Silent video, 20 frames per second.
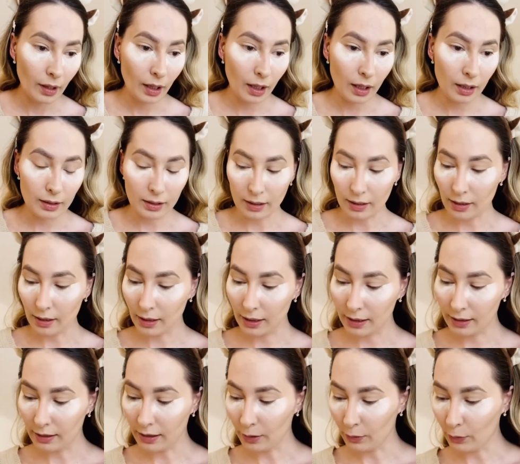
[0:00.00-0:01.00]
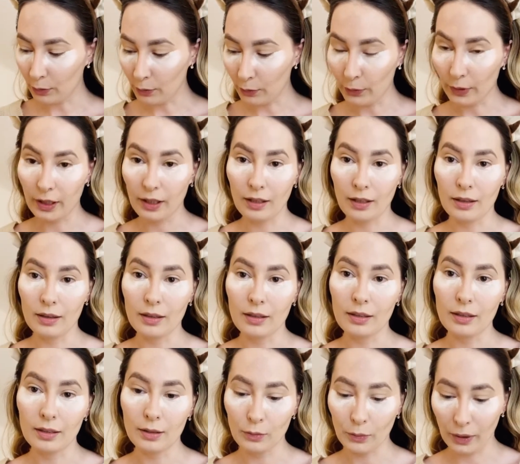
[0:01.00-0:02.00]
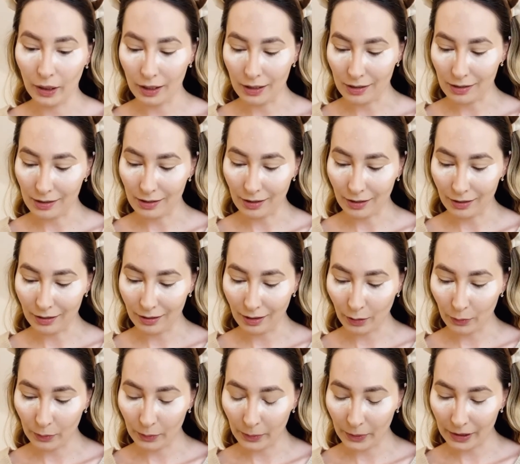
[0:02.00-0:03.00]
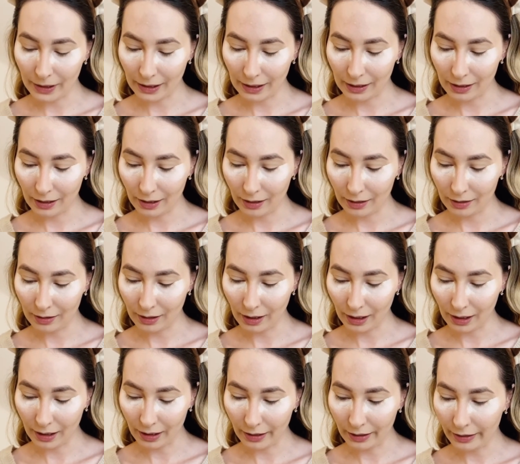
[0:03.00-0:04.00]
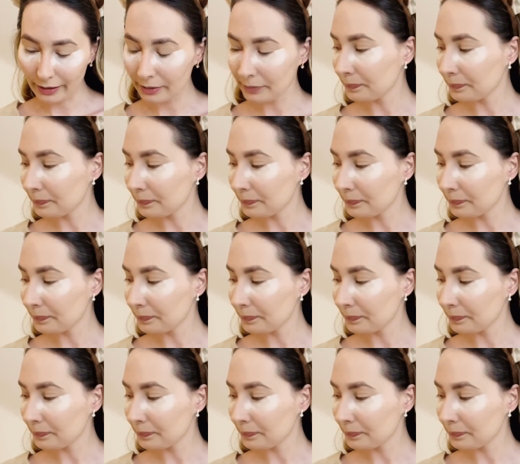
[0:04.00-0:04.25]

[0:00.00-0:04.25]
and I think now we can start. I will be taking